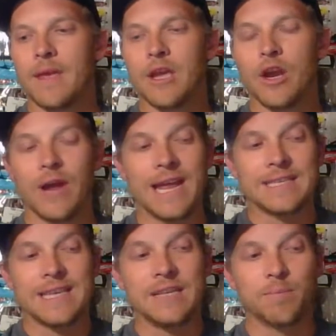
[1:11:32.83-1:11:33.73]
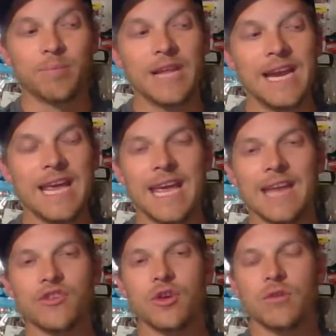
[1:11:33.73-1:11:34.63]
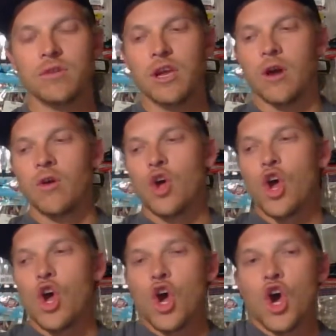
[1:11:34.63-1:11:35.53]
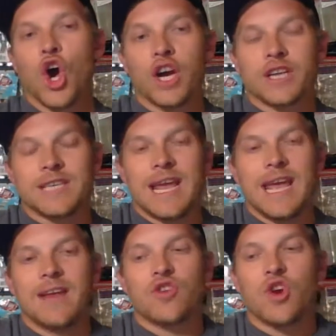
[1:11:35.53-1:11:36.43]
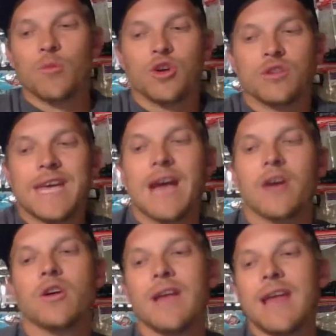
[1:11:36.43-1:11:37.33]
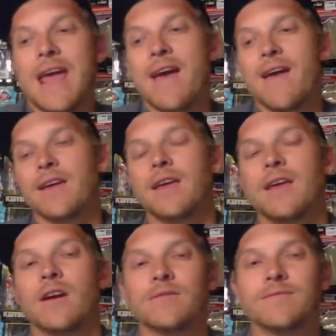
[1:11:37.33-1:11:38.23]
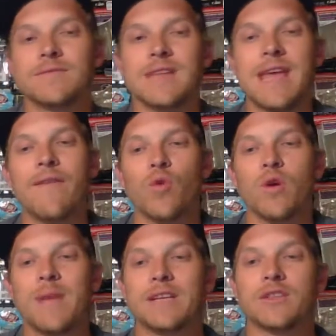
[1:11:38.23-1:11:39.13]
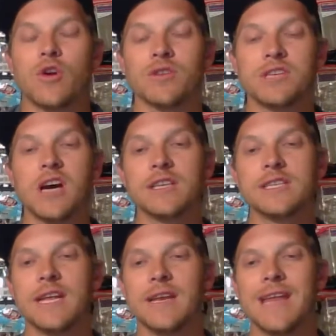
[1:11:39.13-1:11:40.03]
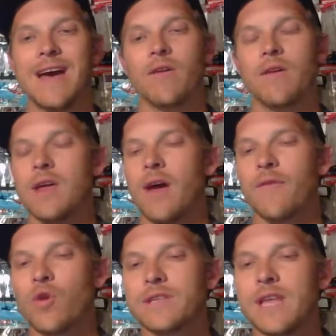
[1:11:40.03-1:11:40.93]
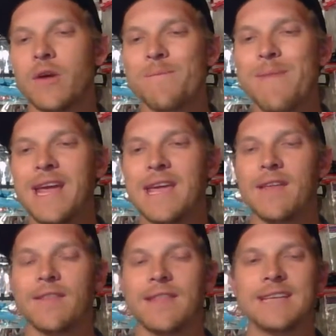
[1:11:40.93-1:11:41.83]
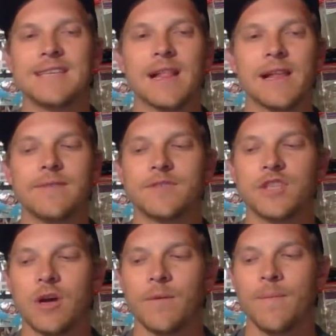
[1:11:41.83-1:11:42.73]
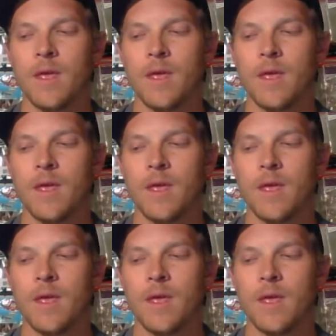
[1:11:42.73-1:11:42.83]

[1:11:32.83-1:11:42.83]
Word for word: you know it, it's bleeding into you know hooks and terminal tackle and eh, you know everyone makes their own tungsten now of course they don't make it they sell it so